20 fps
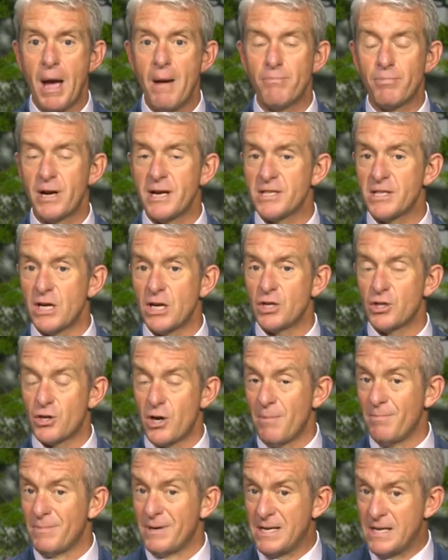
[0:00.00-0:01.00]
Um, and President
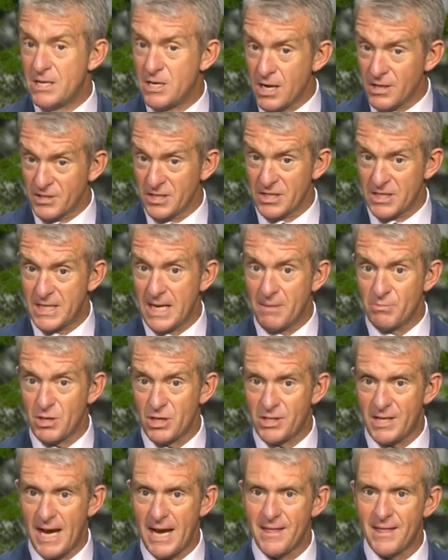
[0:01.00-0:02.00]
Trump doesn't seem
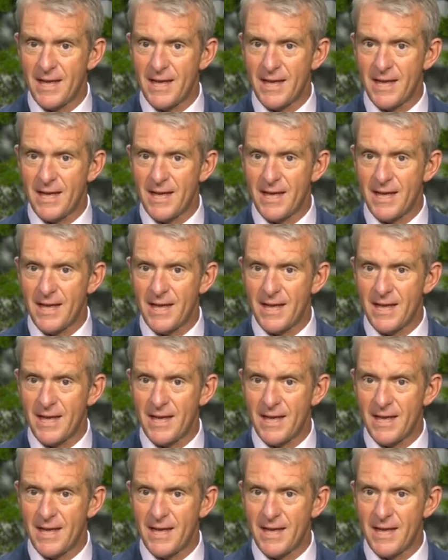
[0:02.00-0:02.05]
to